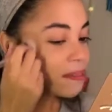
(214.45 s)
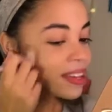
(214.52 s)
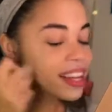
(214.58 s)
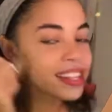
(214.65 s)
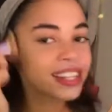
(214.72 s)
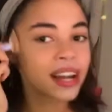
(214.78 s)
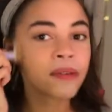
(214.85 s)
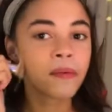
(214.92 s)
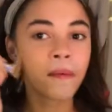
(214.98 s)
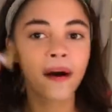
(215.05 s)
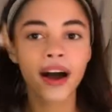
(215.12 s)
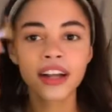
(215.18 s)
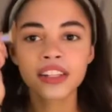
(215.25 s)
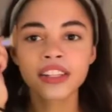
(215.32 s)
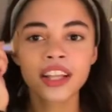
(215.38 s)
Because I
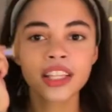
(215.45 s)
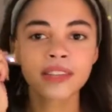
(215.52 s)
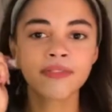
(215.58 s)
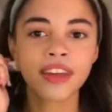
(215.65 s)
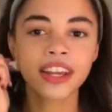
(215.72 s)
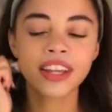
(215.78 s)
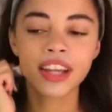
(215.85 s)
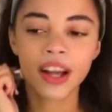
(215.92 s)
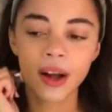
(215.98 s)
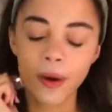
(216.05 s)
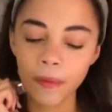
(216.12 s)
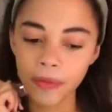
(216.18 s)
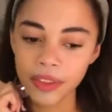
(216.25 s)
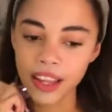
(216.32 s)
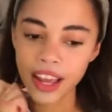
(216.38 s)
watched this
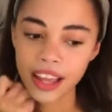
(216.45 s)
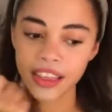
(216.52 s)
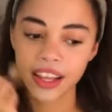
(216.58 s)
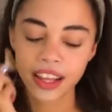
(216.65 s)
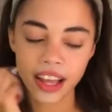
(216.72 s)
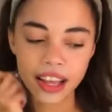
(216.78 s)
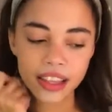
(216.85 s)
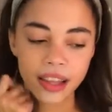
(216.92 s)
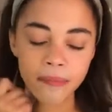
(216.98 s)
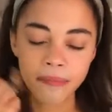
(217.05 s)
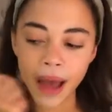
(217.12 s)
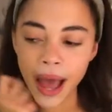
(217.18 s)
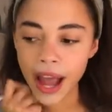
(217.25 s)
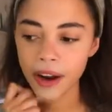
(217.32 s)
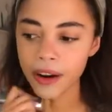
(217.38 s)
video, and in the
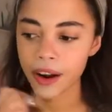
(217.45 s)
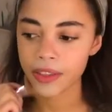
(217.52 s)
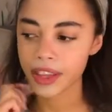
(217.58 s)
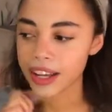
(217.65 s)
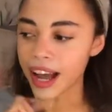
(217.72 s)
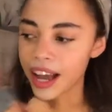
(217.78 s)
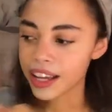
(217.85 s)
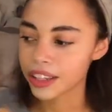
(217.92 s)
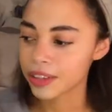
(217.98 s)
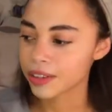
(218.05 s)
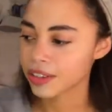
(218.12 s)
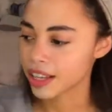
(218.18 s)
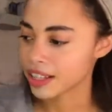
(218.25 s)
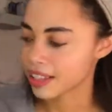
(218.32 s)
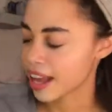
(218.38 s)
background, the guy used
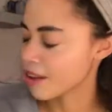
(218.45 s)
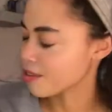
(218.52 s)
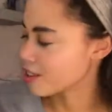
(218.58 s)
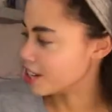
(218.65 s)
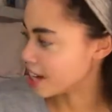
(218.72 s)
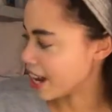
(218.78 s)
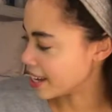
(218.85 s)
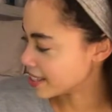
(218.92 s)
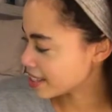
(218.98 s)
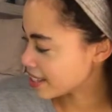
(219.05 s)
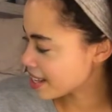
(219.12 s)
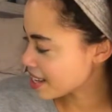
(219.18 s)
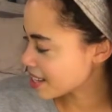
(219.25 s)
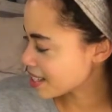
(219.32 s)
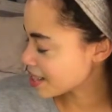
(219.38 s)
It's Every Night,
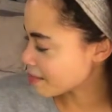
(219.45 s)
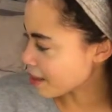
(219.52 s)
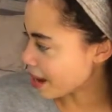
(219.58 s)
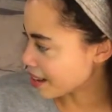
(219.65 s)
Sis by